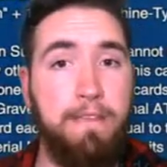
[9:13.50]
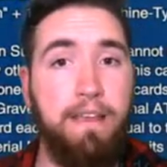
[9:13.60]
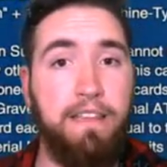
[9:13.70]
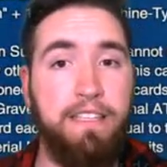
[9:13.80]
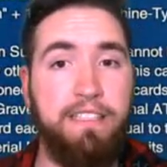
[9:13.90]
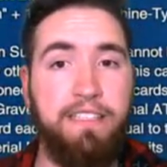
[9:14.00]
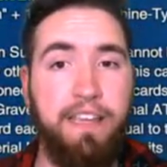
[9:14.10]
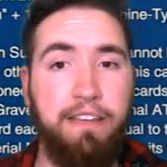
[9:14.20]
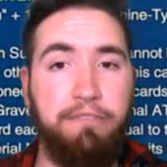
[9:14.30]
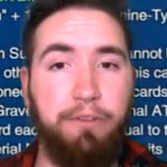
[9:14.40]
Unless that's
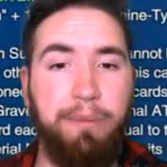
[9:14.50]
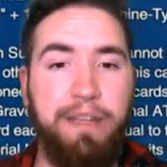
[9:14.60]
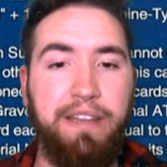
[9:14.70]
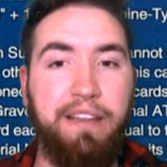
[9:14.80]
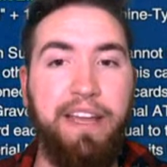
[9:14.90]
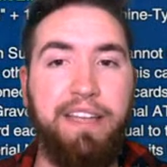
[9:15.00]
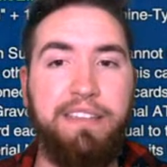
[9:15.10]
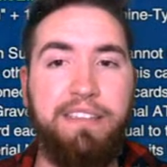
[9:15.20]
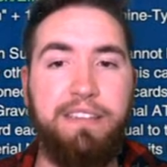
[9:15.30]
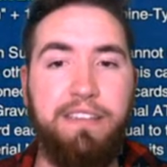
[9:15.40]
like a Forbidden
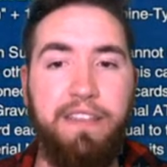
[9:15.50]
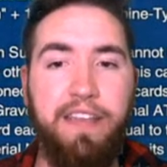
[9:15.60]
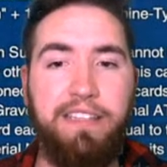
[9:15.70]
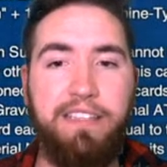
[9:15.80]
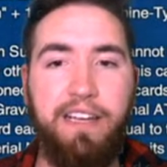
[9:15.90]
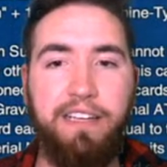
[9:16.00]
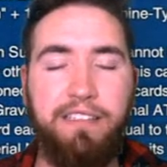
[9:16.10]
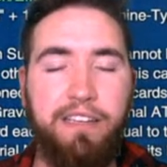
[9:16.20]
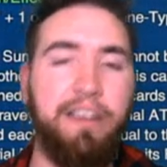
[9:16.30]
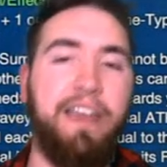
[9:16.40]
Lance, then that
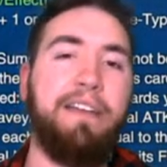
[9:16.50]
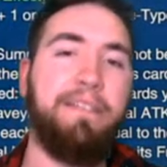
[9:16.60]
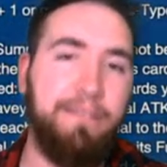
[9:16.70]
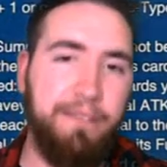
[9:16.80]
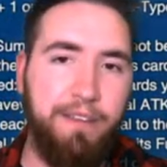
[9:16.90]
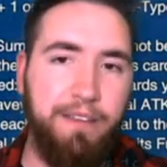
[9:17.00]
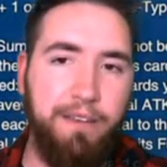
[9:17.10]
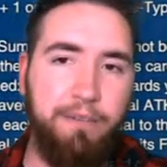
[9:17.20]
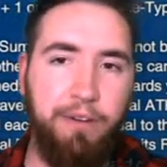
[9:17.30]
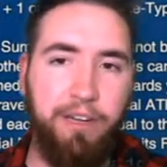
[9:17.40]
sucks. Okay,
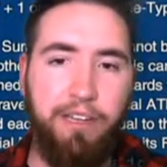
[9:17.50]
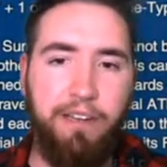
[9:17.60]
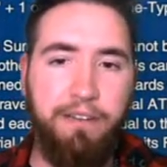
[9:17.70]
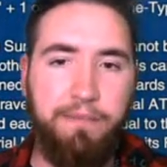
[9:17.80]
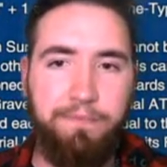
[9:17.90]
we're good.